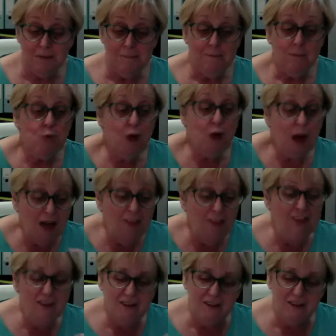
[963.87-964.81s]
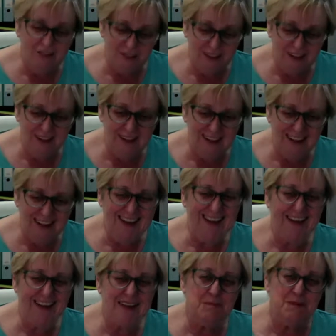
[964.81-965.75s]
rather than feeling
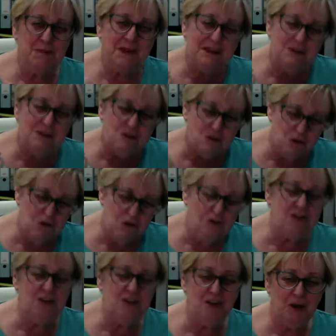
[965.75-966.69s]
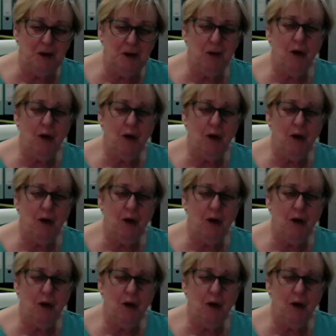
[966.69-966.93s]
like it's being done to you